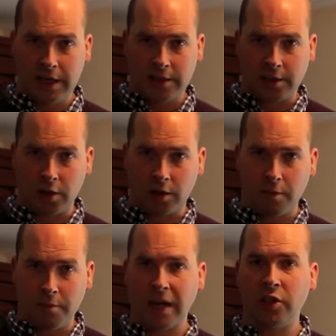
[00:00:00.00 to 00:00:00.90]
So
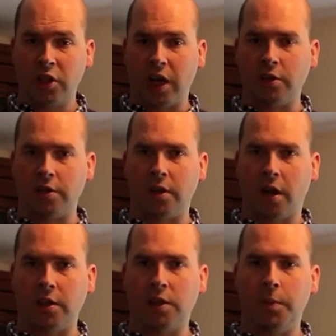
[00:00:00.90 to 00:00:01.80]
the main change is
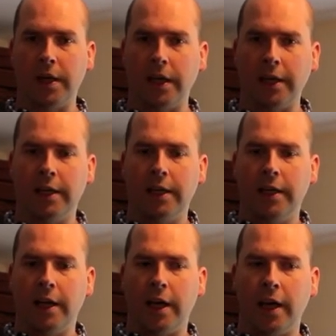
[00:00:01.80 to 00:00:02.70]
going to be
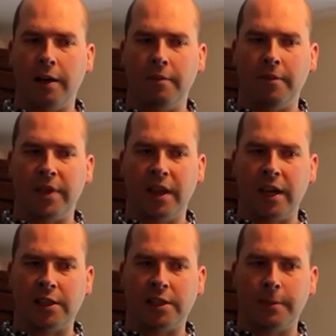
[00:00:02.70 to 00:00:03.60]

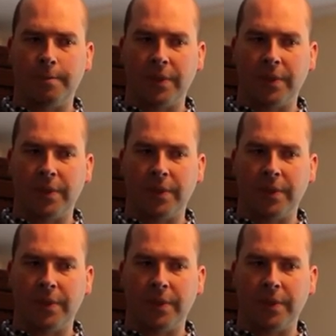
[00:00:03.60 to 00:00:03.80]
that